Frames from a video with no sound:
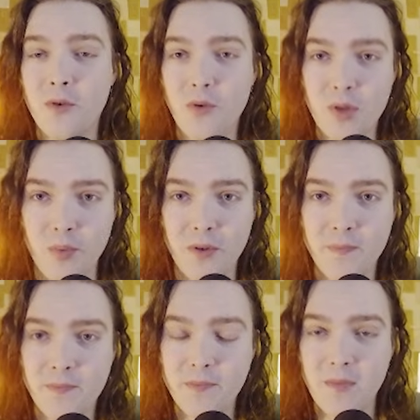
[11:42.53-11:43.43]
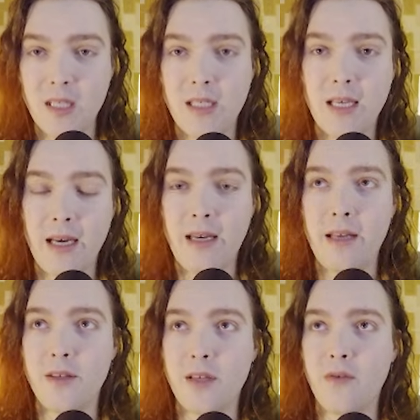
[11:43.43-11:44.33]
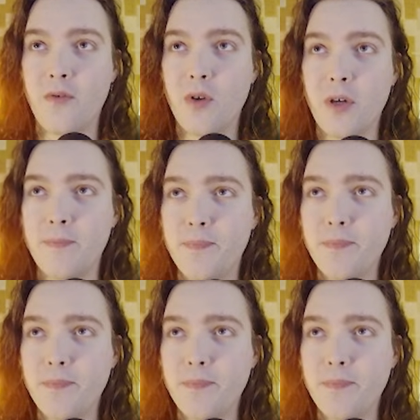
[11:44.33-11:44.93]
Crucible, the society in Zone 4.